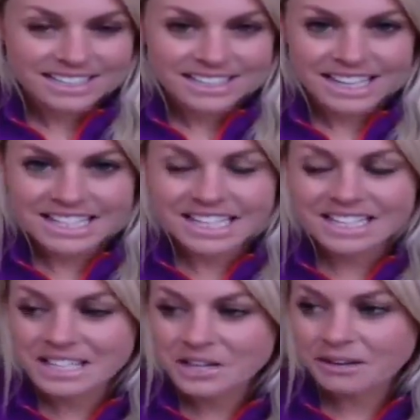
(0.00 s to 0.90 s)

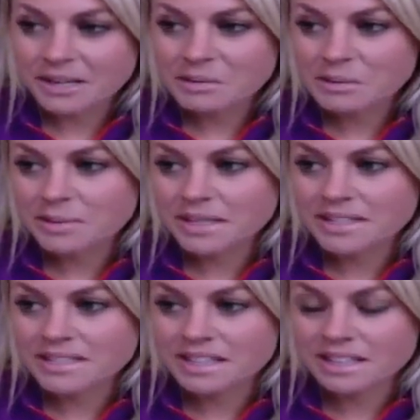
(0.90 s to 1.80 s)
It's incredible
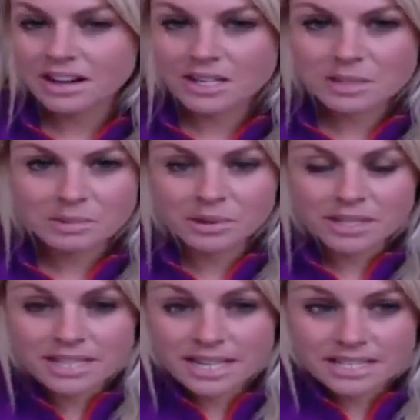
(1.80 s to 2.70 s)
because our sport
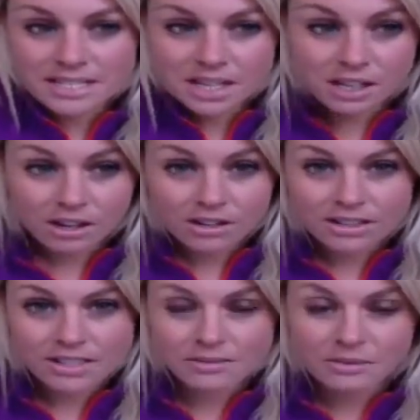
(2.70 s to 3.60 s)
is against the clock.
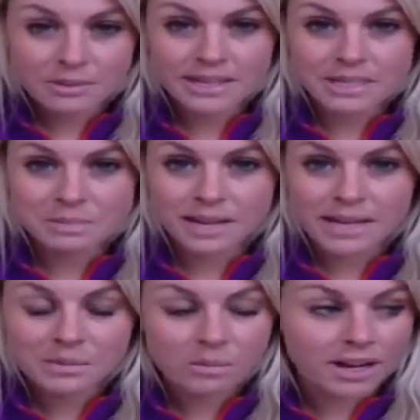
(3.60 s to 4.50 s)
So for me, it's
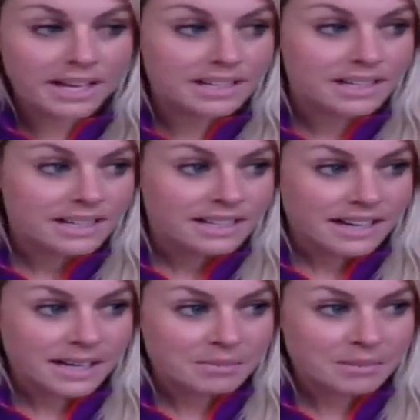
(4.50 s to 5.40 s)
black and white.
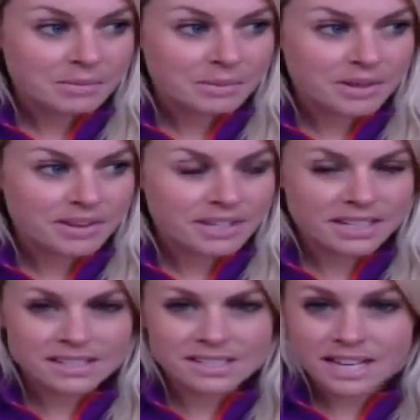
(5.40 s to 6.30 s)
But the
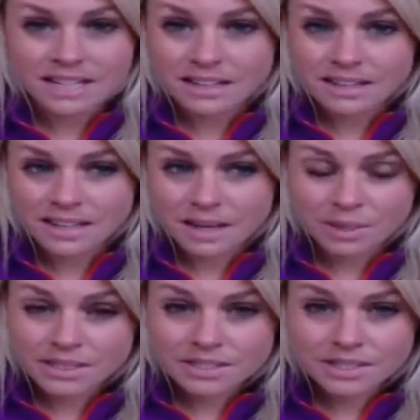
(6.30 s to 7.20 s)
extent that they
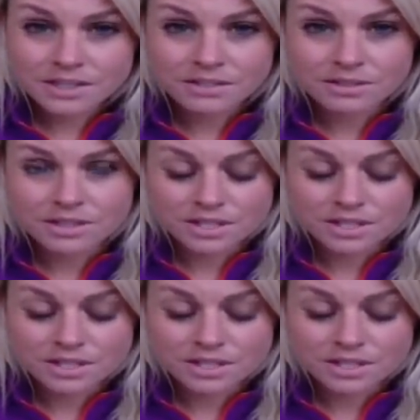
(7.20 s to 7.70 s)
went to